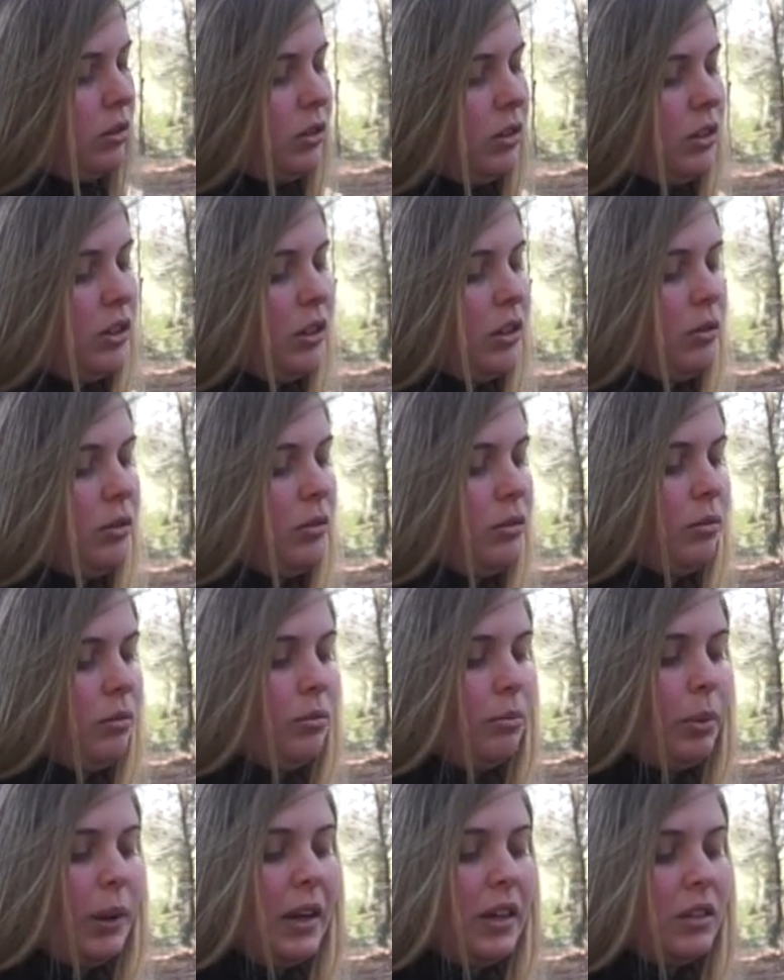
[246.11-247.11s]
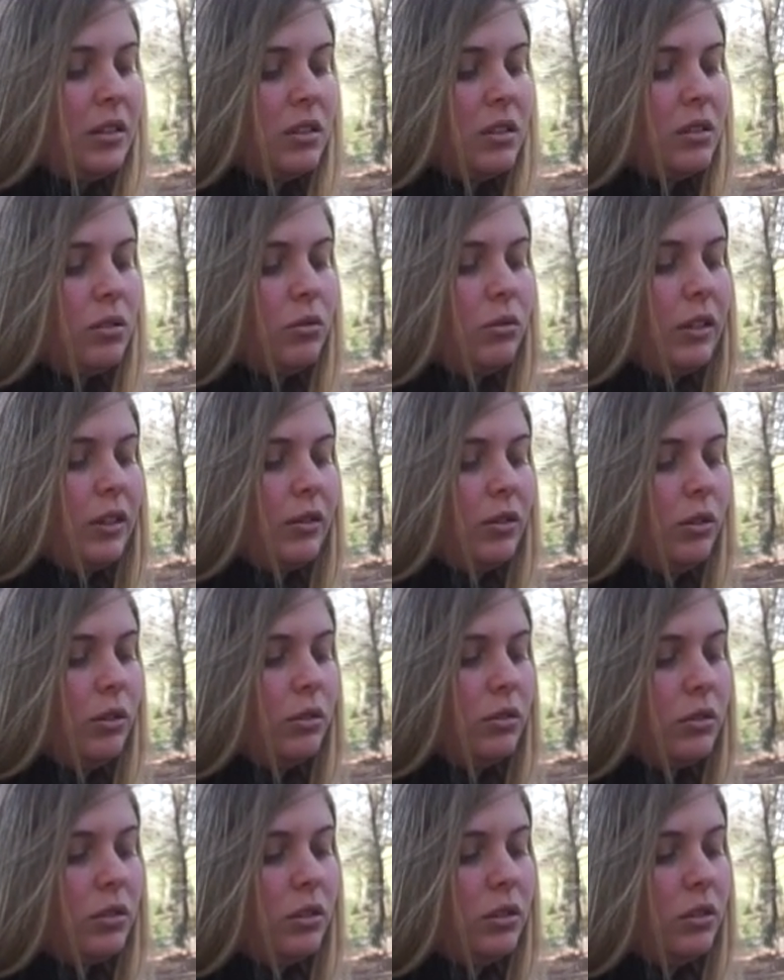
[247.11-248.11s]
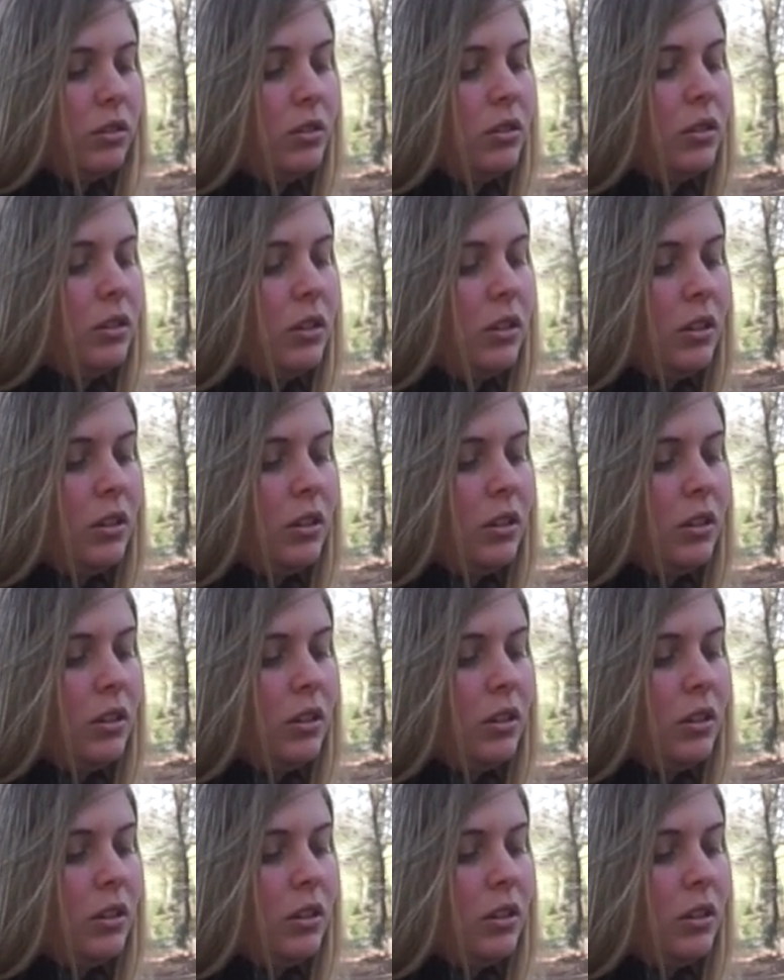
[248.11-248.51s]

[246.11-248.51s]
you know, baits, whatever you want to.